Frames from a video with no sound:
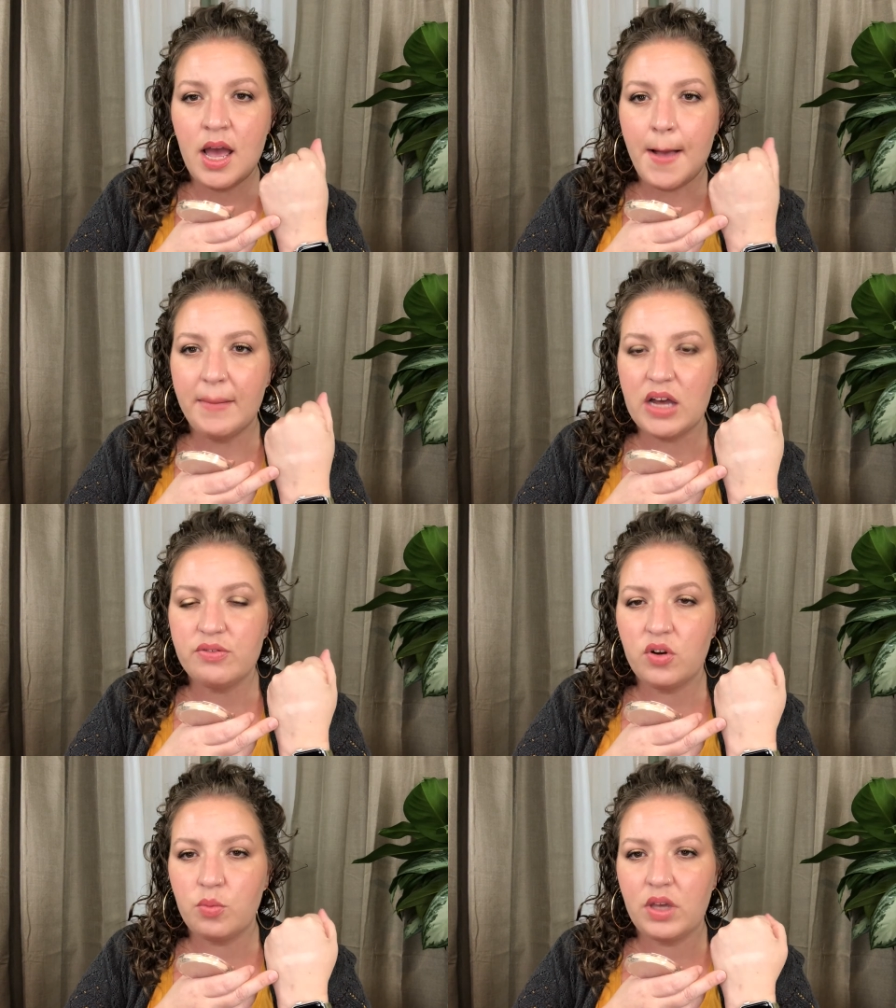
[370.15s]
But
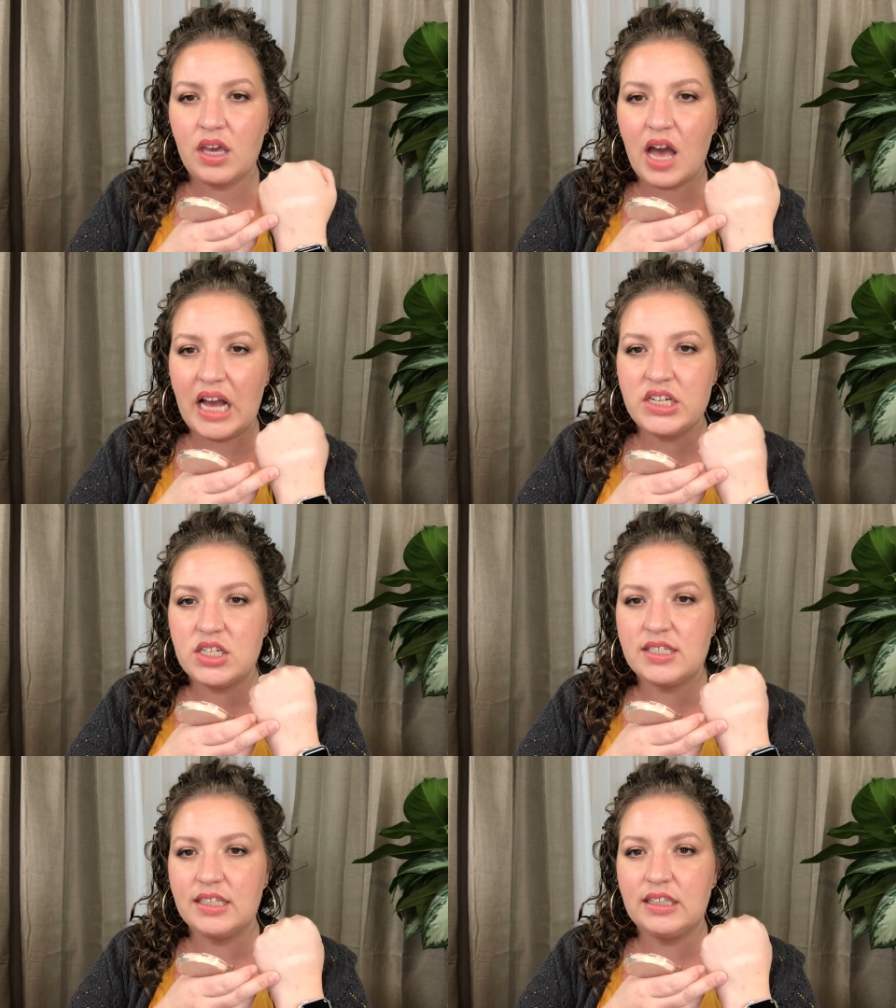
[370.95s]
for me, I
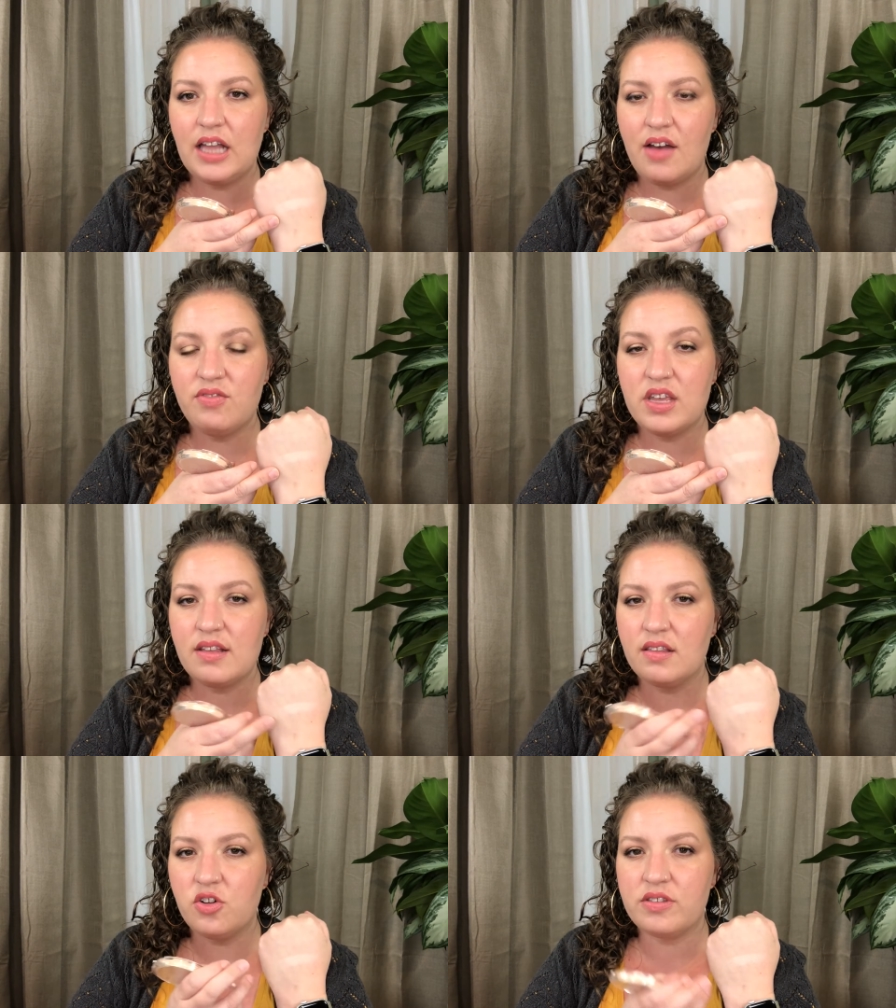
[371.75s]
just love this.
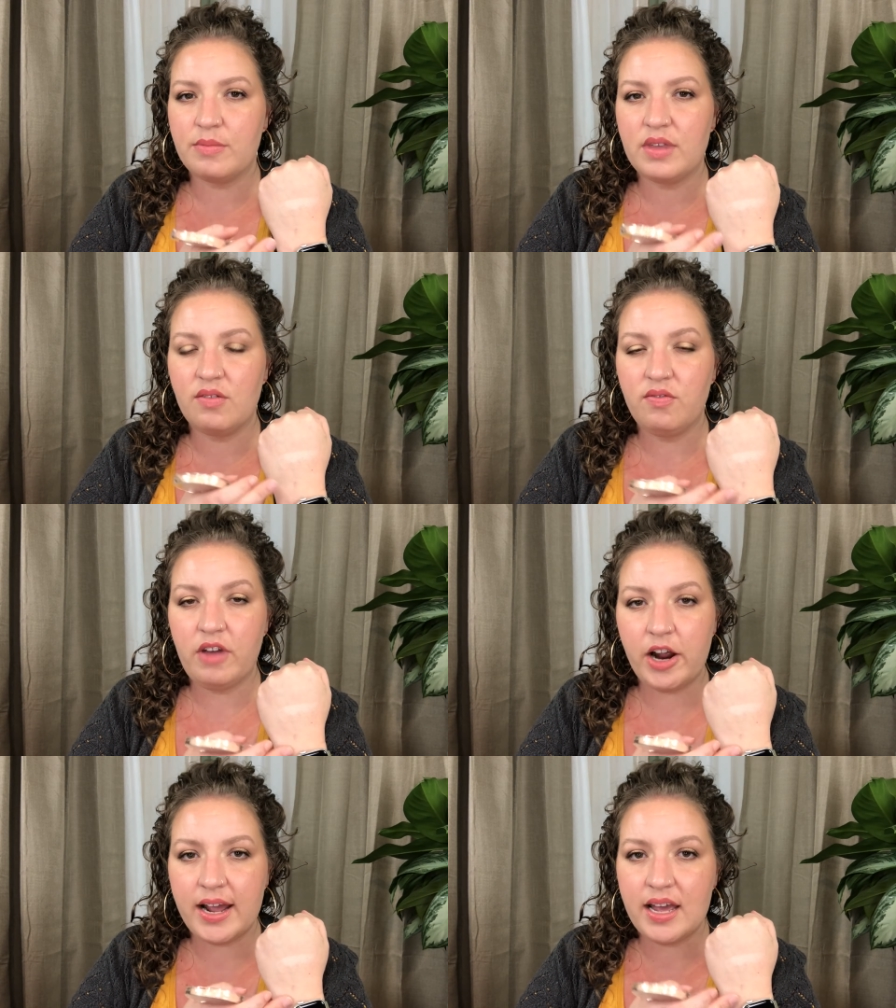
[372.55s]
There's something
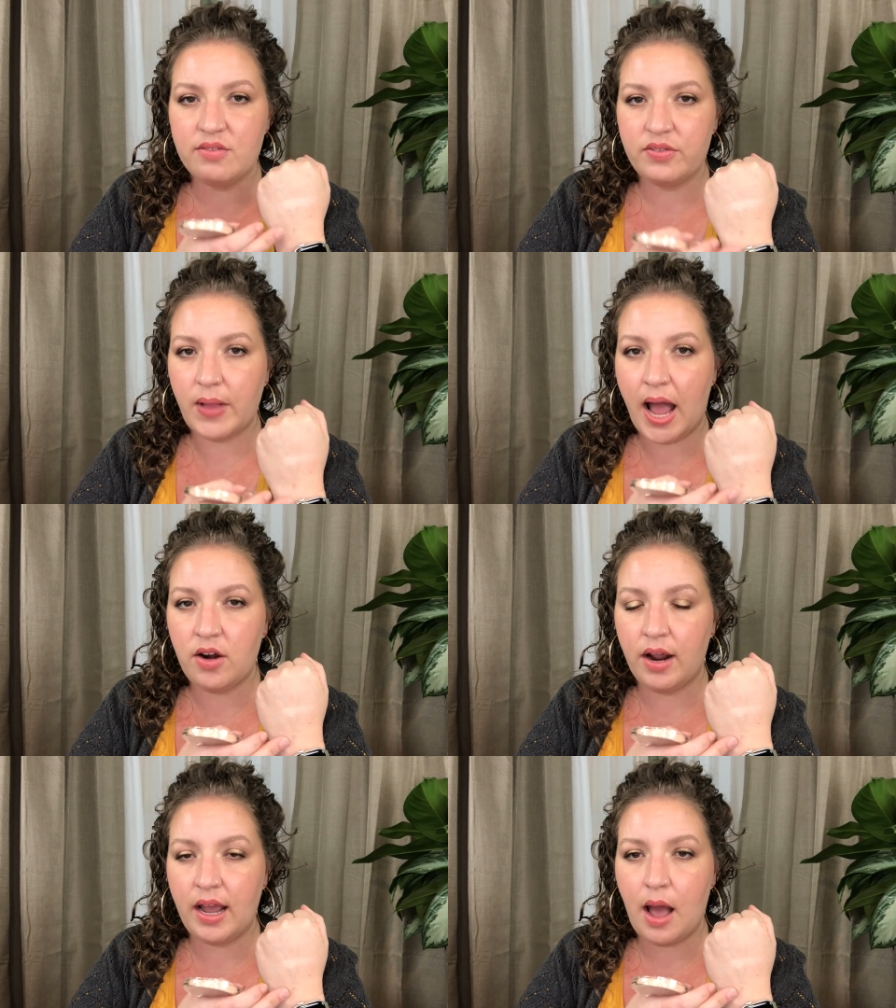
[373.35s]
very
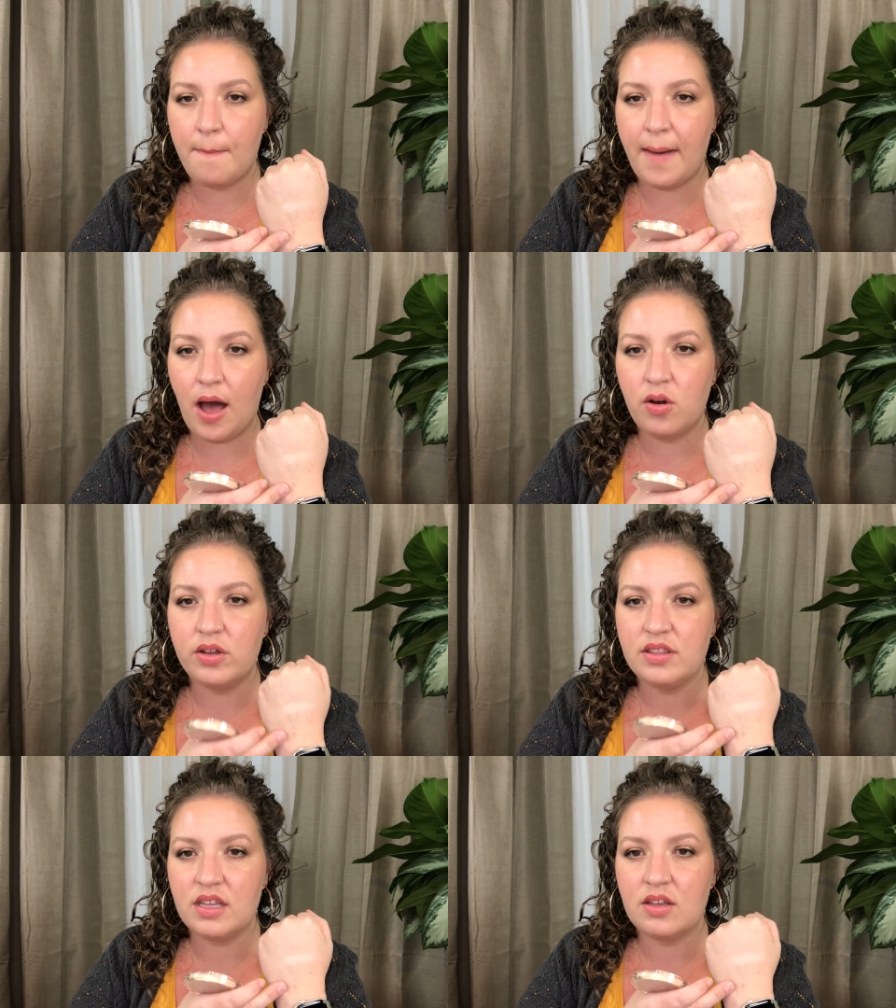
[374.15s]
flattering
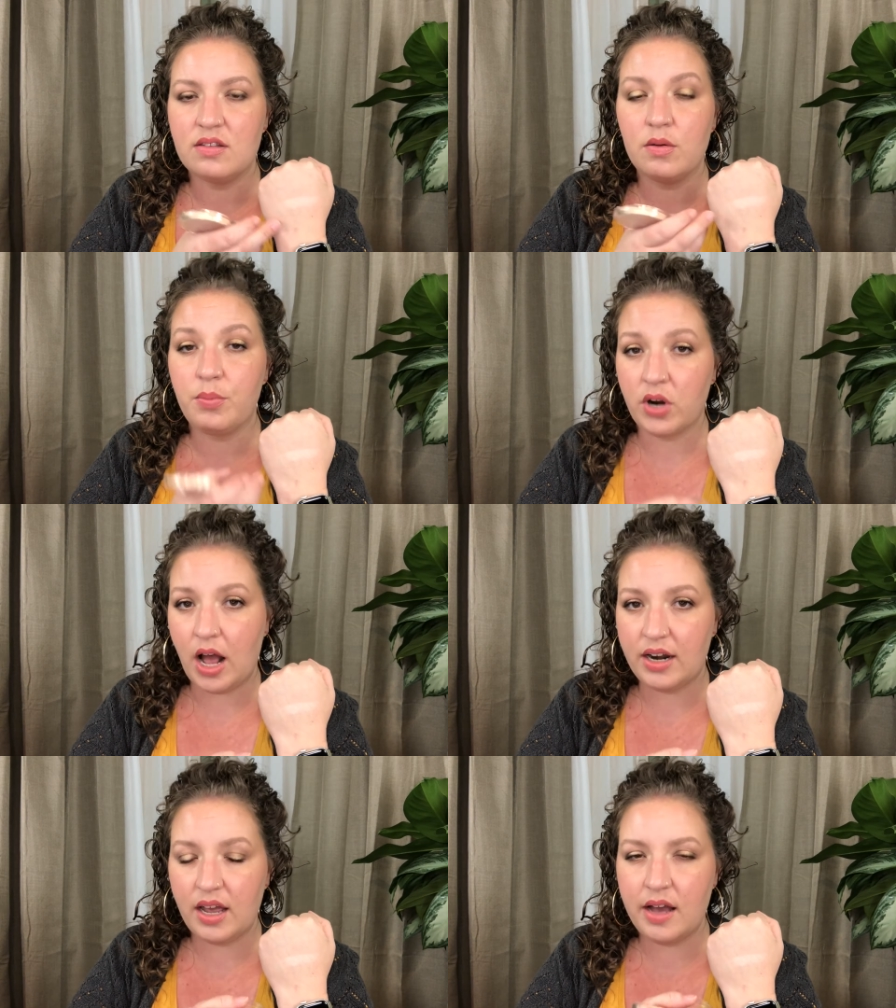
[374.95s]
about this
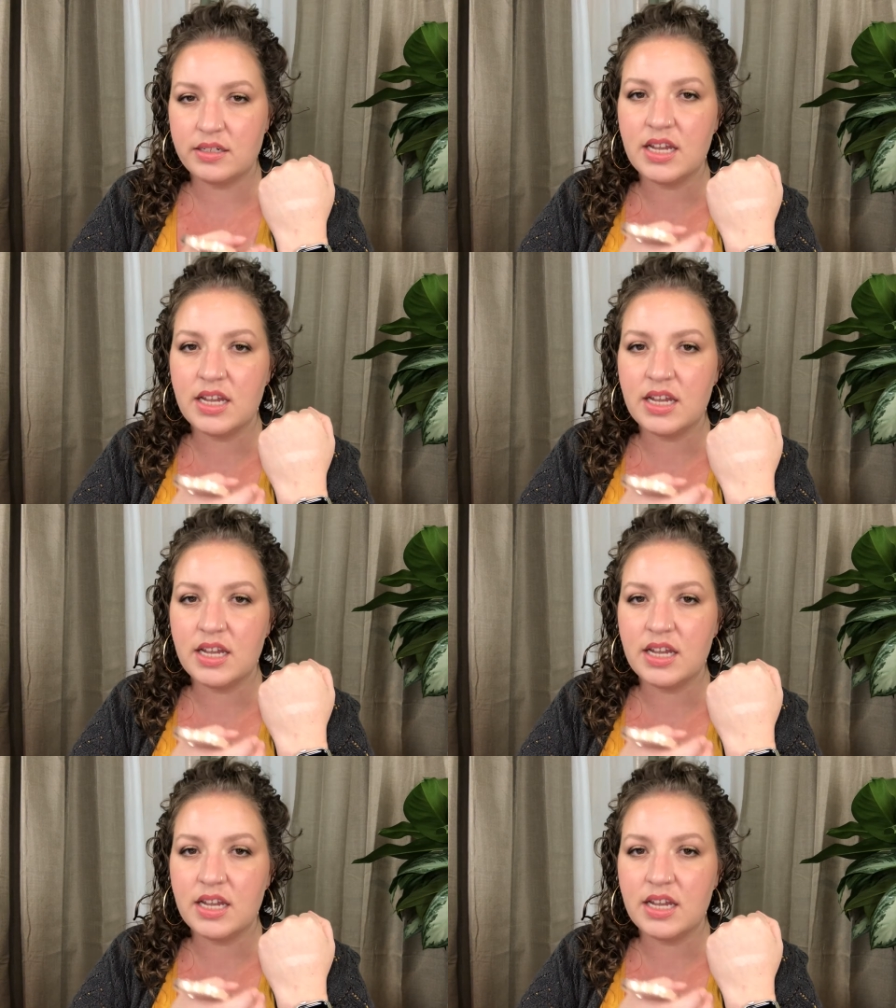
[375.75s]
product.